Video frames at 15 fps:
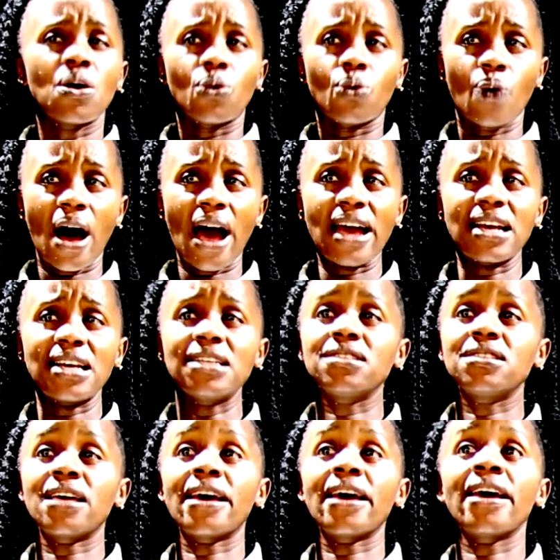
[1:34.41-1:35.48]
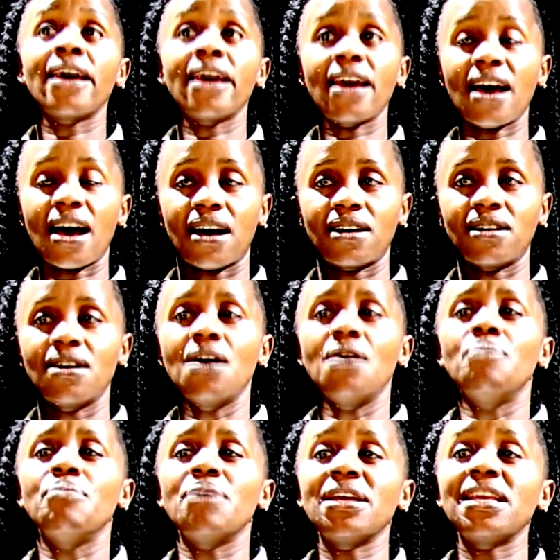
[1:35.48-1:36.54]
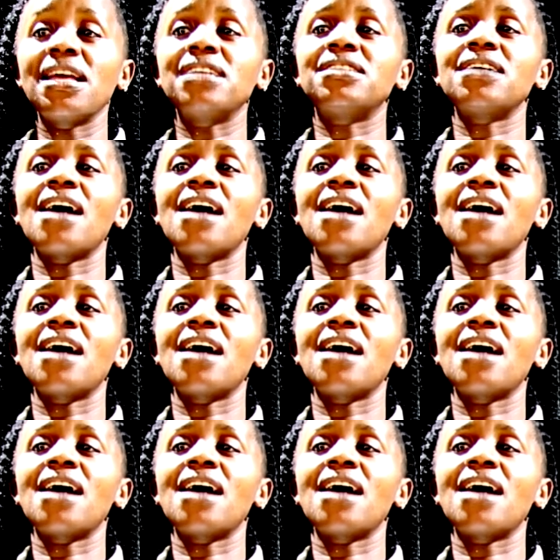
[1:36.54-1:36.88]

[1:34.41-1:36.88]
why is the hare many a